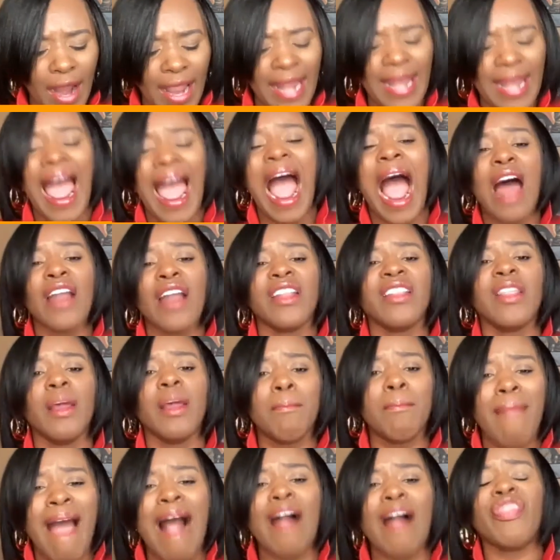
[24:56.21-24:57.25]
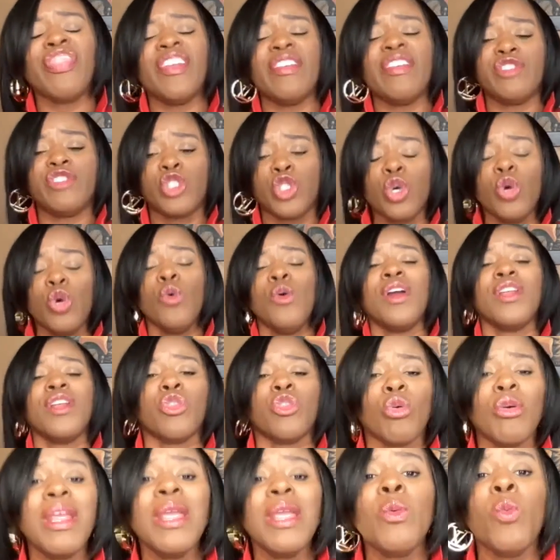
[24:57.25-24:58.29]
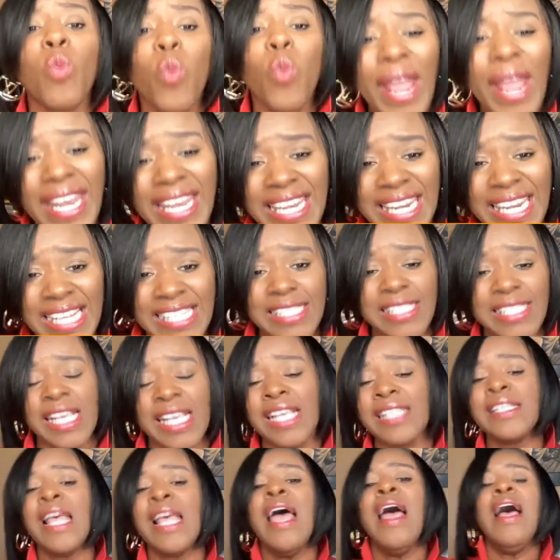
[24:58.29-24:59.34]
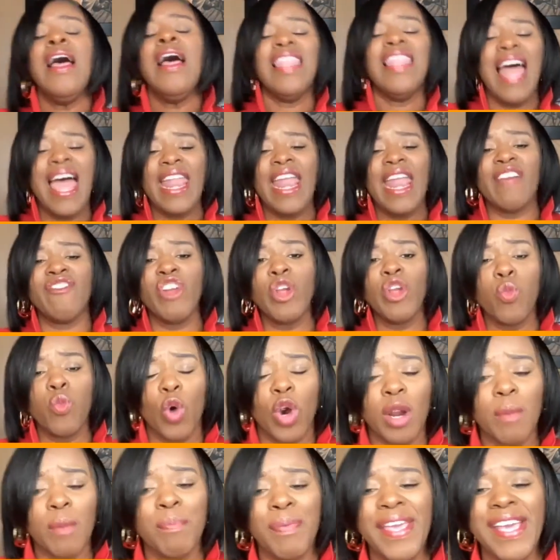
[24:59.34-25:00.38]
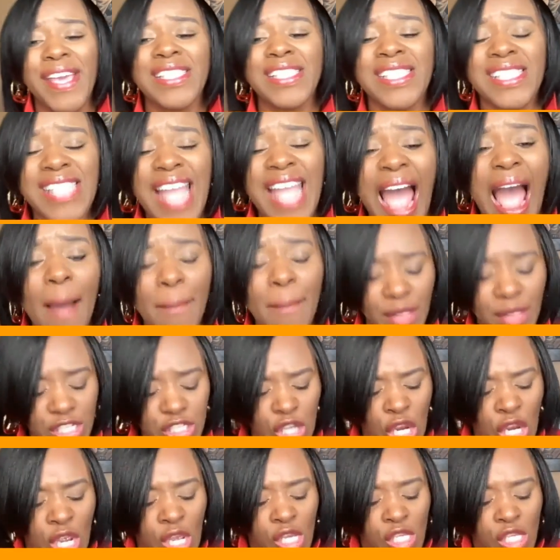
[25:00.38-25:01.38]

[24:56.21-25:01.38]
And out of the mouth of two or three witnesses, let every word be established.